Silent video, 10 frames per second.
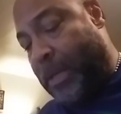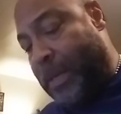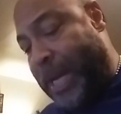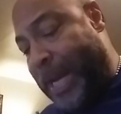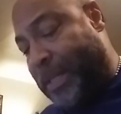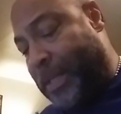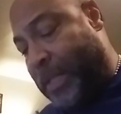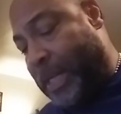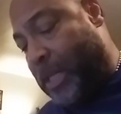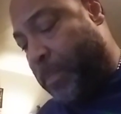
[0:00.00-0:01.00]
on the
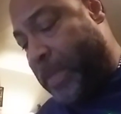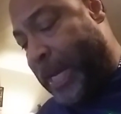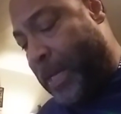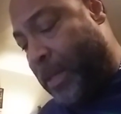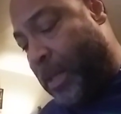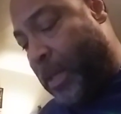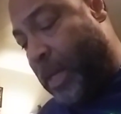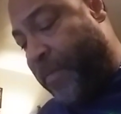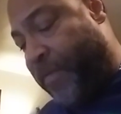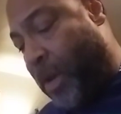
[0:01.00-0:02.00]
Isagenix plan
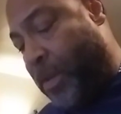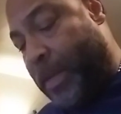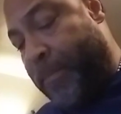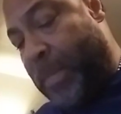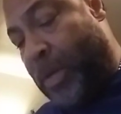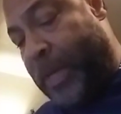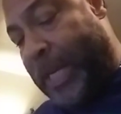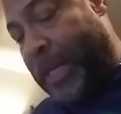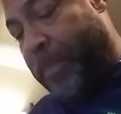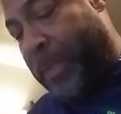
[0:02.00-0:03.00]
and follow the meal
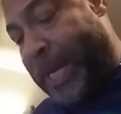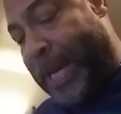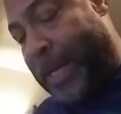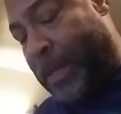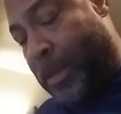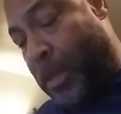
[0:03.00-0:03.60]
eating plan